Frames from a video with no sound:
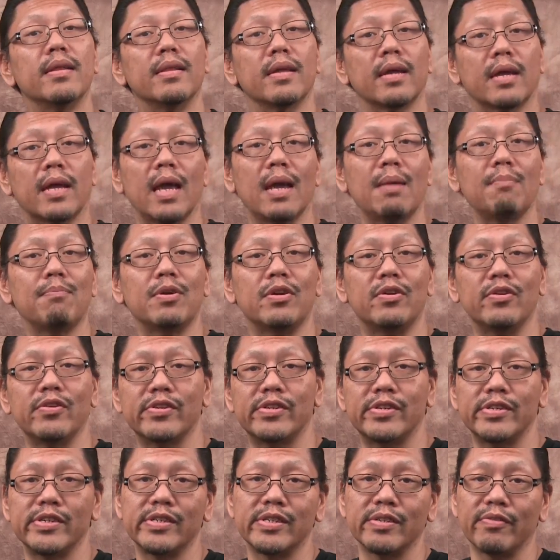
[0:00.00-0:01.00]
The game
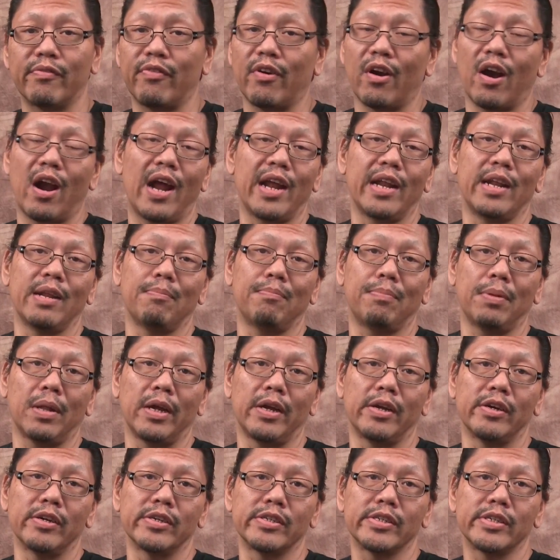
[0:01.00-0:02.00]
produces a variety of
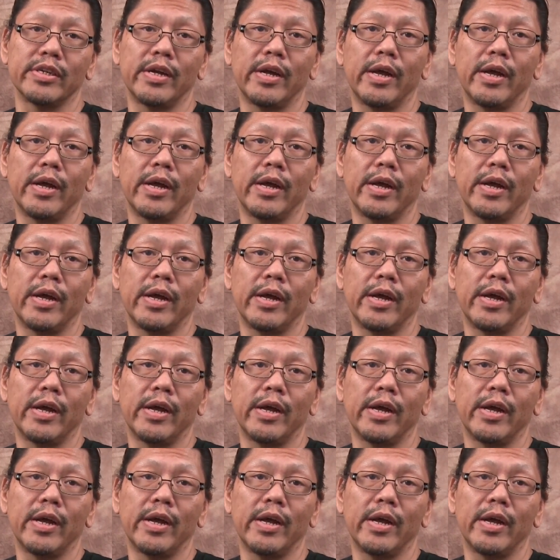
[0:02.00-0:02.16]
players.